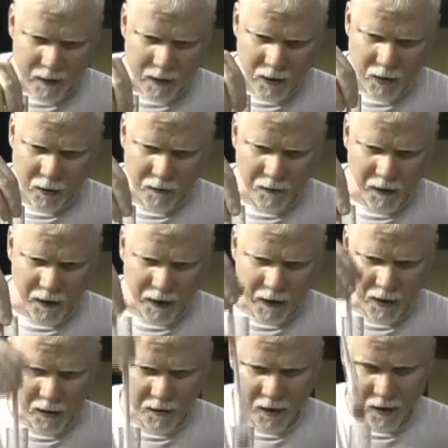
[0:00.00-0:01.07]
to fill it
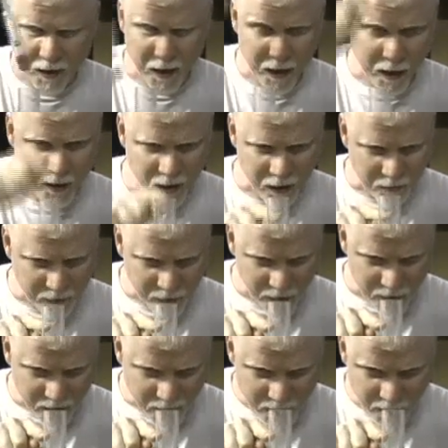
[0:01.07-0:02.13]
because if you say, you say you fill
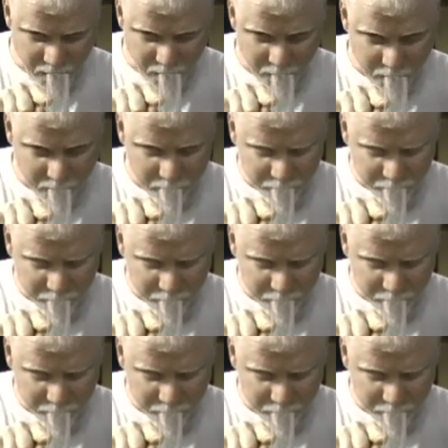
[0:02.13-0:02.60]
it to here